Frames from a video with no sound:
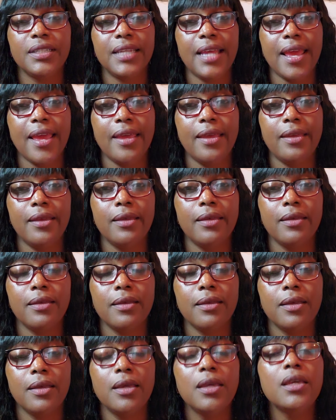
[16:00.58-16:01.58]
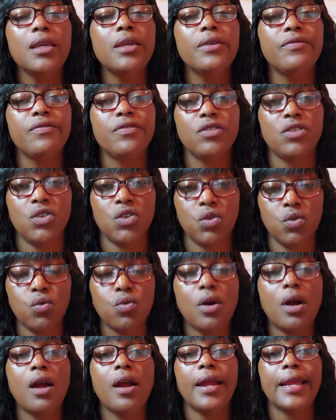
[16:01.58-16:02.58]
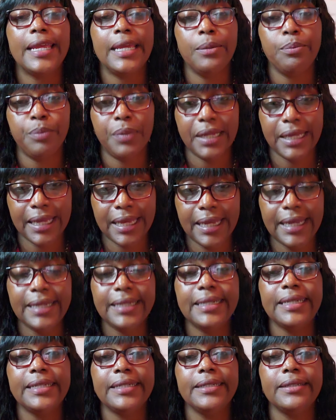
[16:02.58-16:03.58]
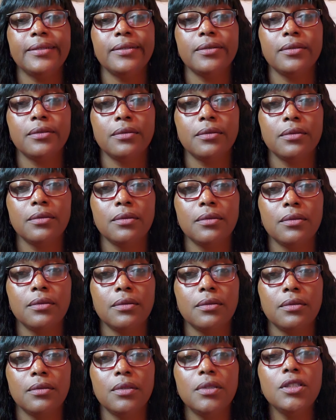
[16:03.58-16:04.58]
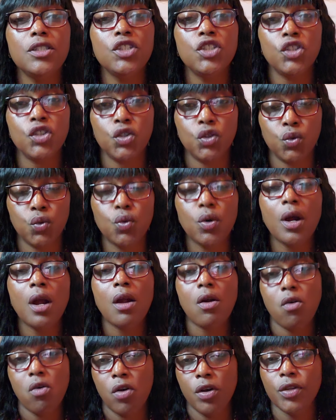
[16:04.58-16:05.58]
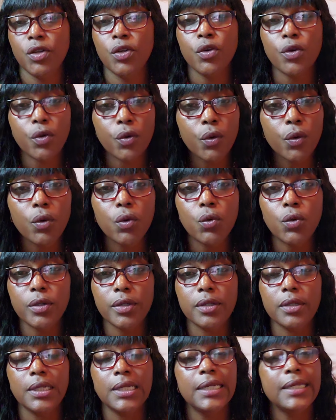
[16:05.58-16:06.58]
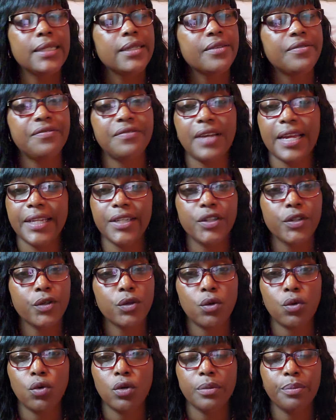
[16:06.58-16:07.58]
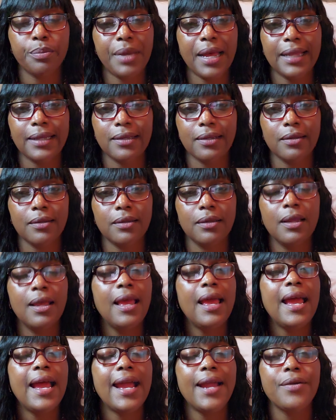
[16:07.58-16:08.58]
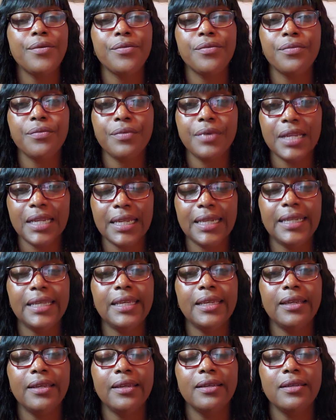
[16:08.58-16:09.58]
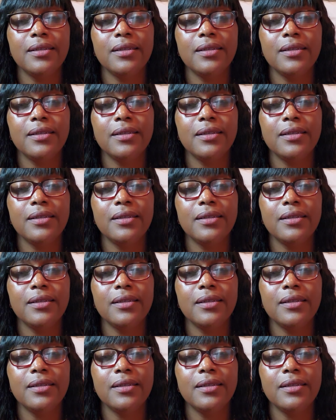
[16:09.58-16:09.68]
day, if you are implicated, you are on your own to fight your own battle. I really